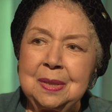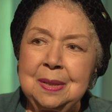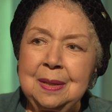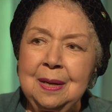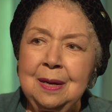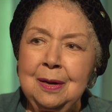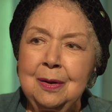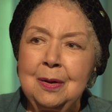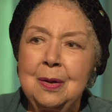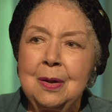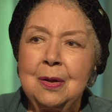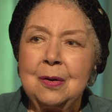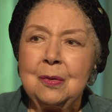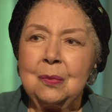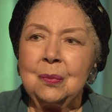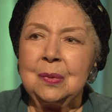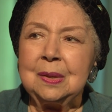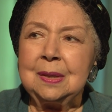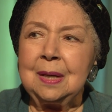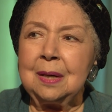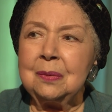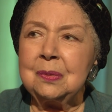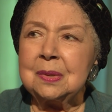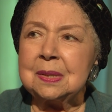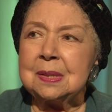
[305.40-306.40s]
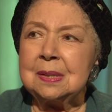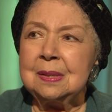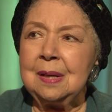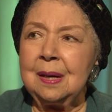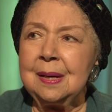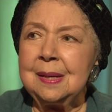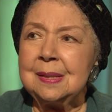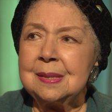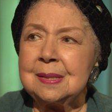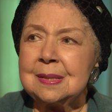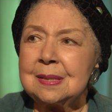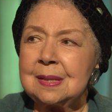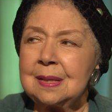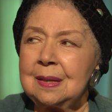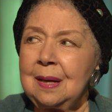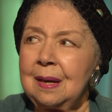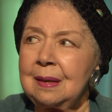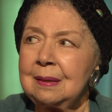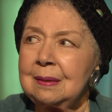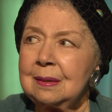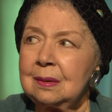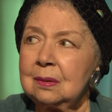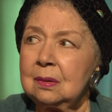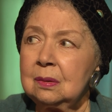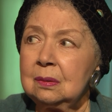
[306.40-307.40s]
And now when I was 90, I
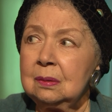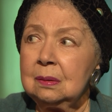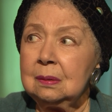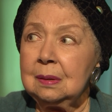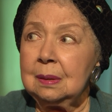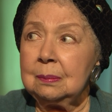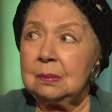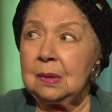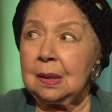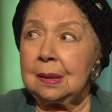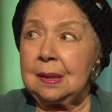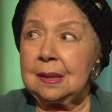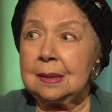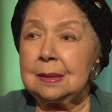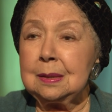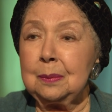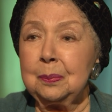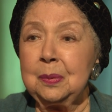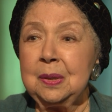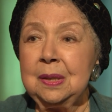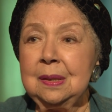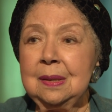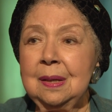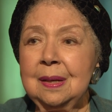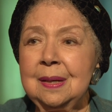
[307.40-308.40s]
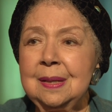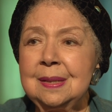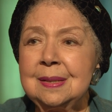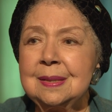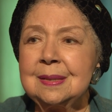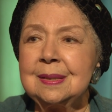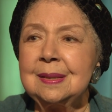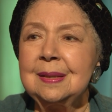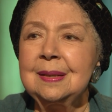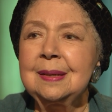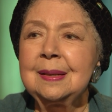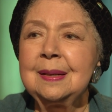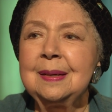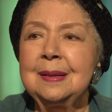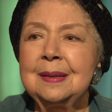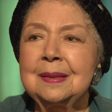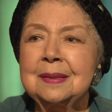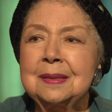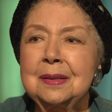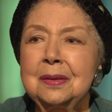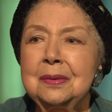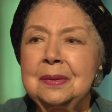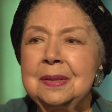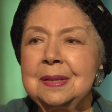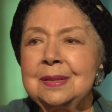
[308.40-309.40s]
thought, oh, I'm lucky to be 90.
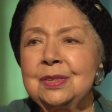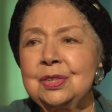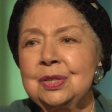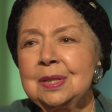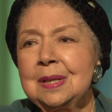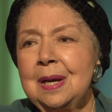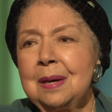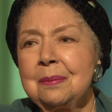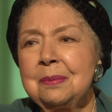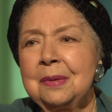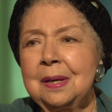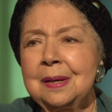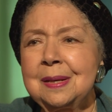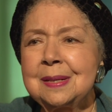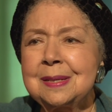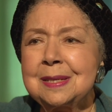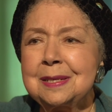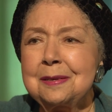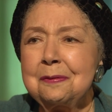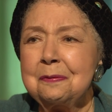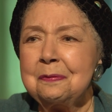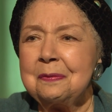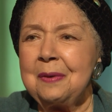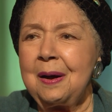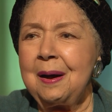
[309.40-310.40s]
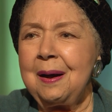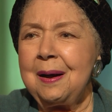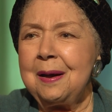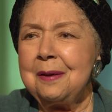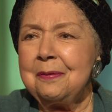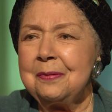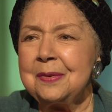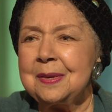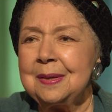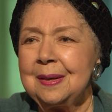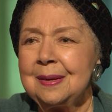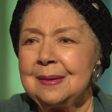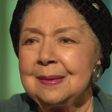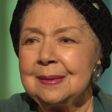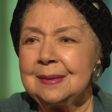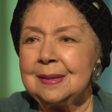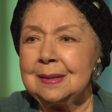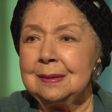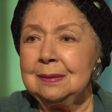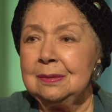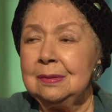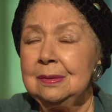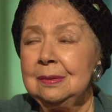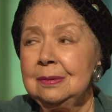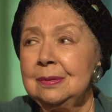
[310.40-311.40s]
So this year I'm 95 and I
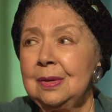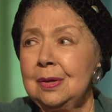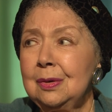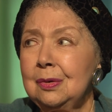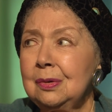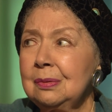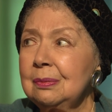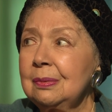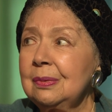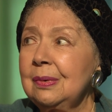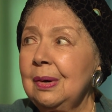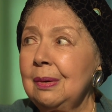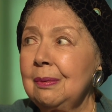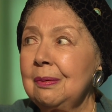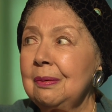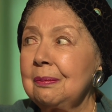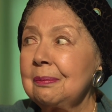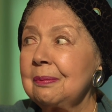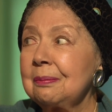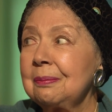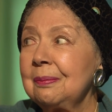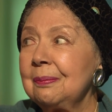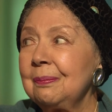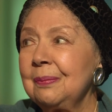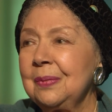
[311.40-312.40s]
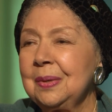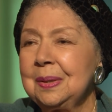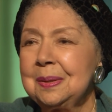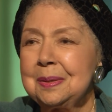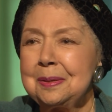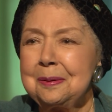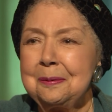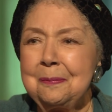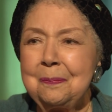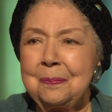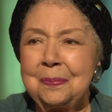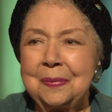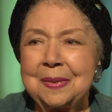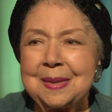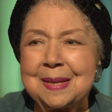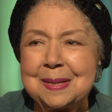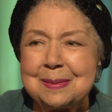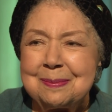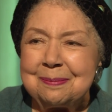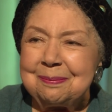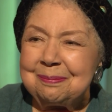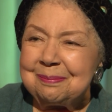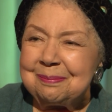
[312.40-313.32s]
think, oh, well, you know.